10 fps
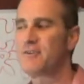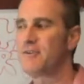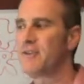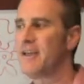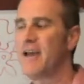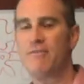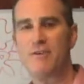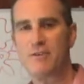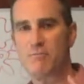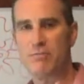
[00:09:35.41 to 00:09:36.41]
So they have
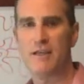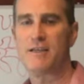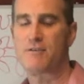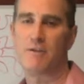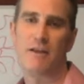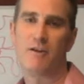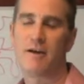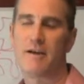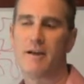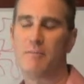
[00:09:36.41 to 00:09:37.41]
this place where they
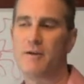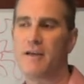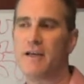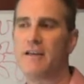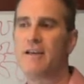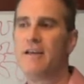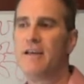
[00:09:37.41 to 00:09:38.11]
lock it up at night.